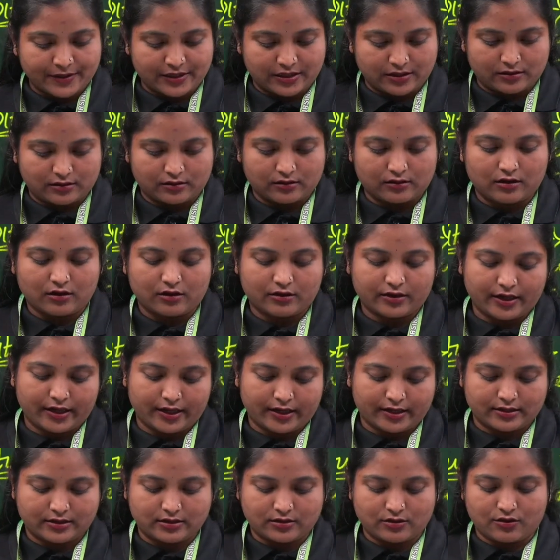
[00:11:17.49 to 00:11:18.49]
Okay,
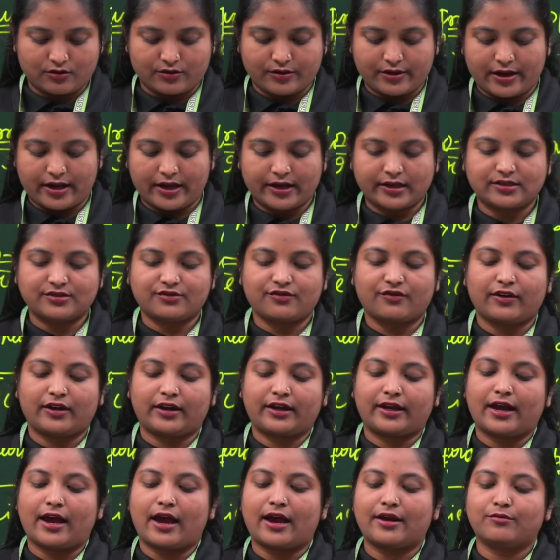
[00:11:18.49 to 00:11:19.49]
so next we
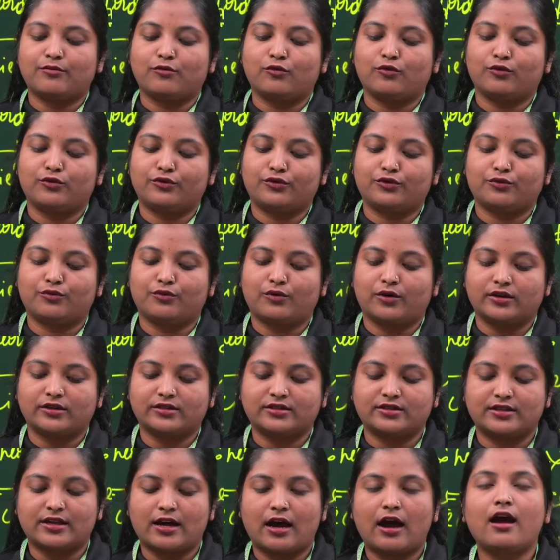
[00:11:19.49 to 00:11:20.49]
can move towards
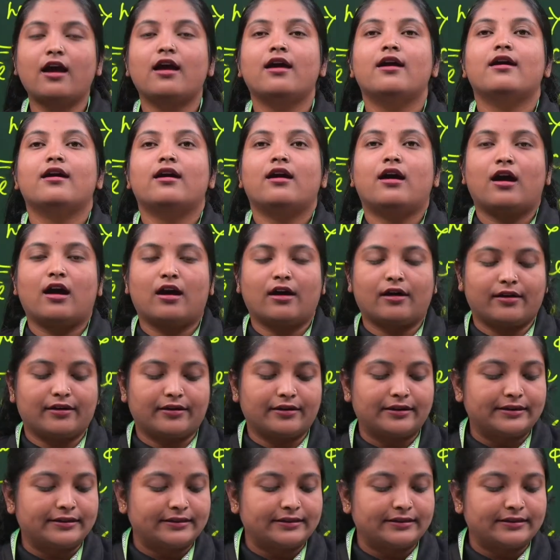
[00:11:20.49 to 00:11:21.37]
the